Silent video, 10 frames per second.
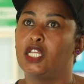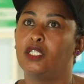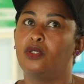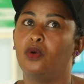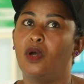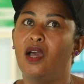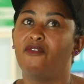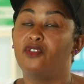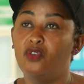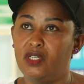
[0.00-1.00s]
So
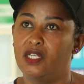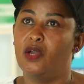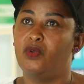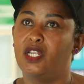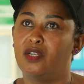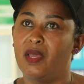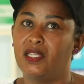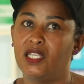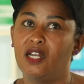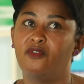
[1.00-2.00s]
I've not doubted
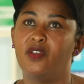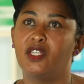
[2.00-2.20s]
myself,